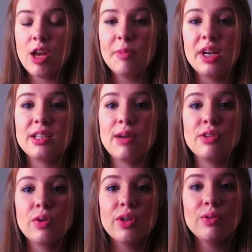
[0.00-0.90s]
But as I
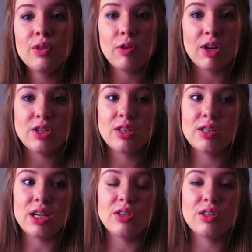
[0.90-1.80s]
was going through the
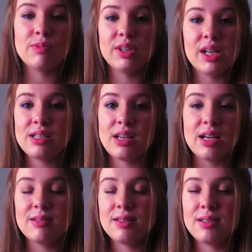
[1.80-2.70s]
questions, I just realized that
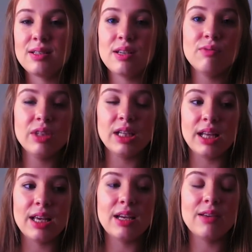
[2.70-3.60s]
I didn't really
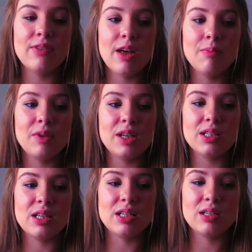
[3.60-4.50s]
like any of them
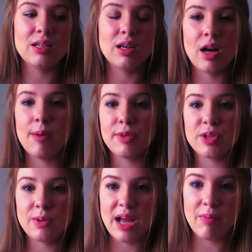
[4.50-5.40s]
because they didn't
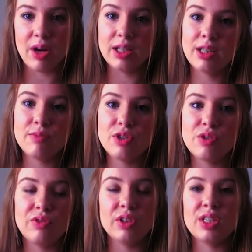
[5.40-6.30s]
accomplish what I wanted them
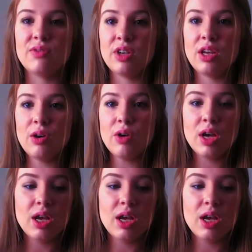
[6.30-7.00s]
to for this video.